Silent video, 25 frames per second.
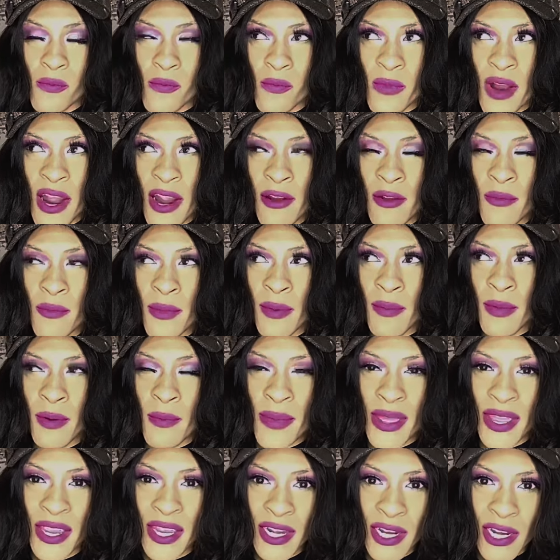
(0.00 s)
I remember
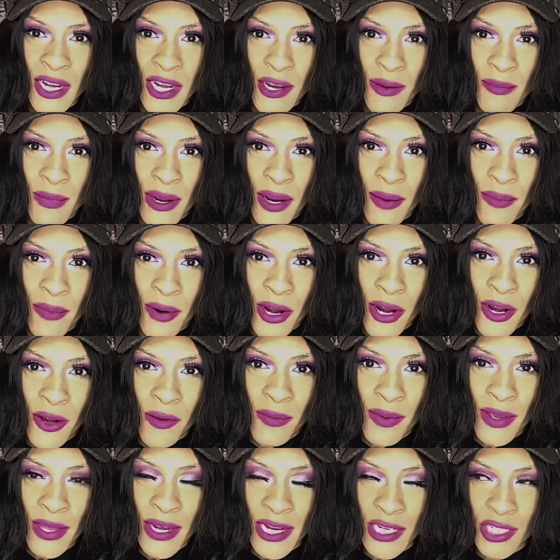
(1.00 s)
making it in my
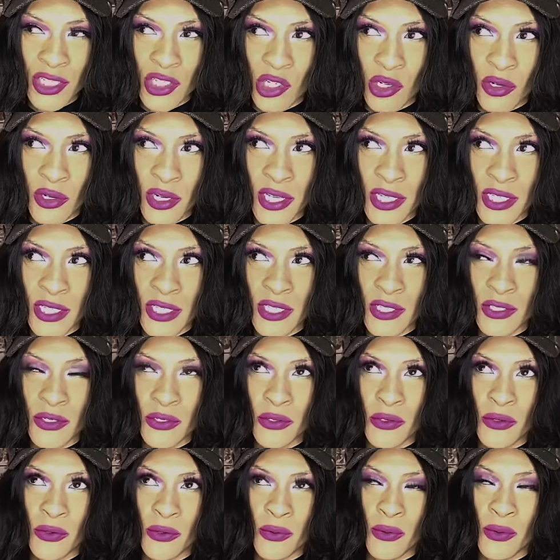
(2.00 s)
apartment. I showed it
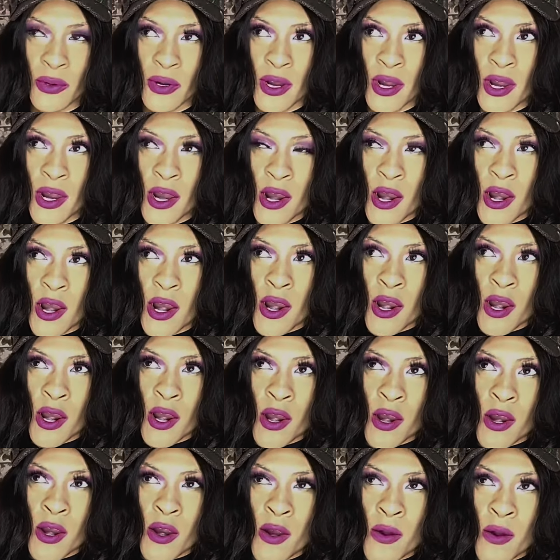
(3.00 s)
to
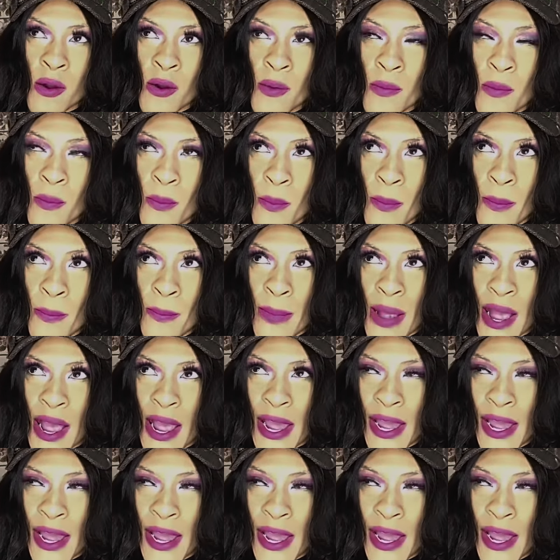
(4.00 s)
my